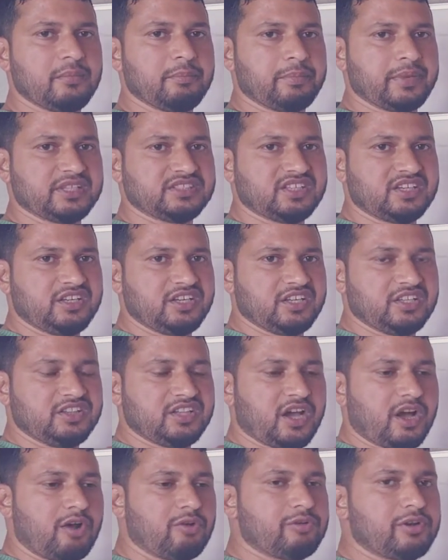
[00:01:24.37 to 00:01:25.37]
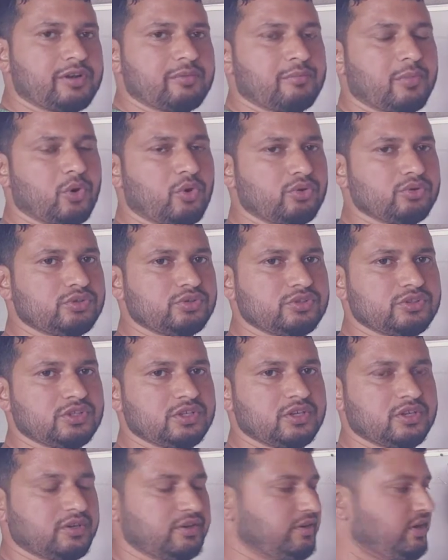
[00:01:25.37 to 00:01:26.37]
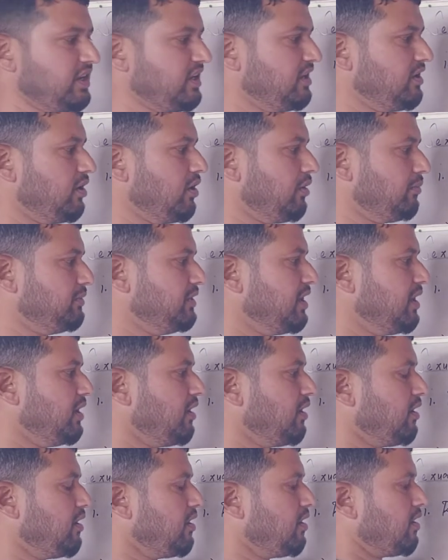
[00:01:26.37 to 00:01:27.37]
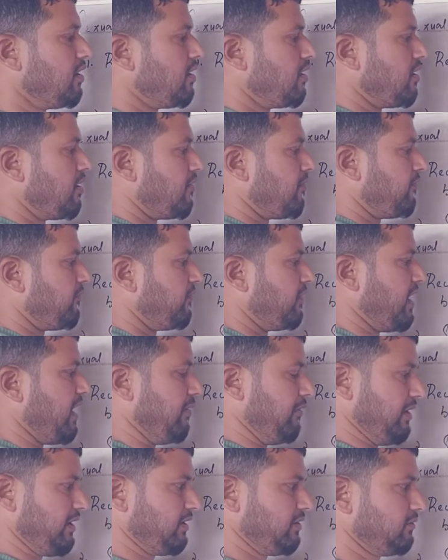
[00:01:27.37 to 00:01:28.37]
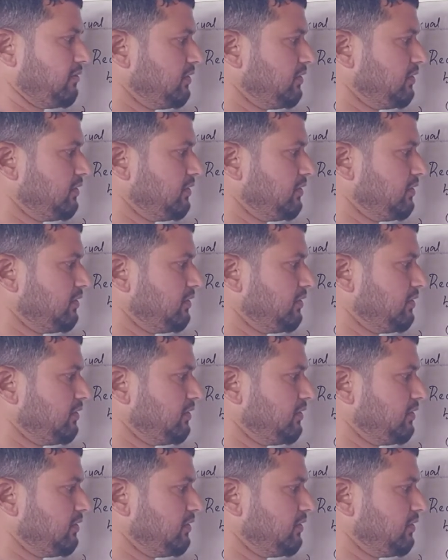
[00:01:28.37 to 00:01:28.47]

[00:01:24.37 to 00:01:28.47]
present in the outermost ring of the flower,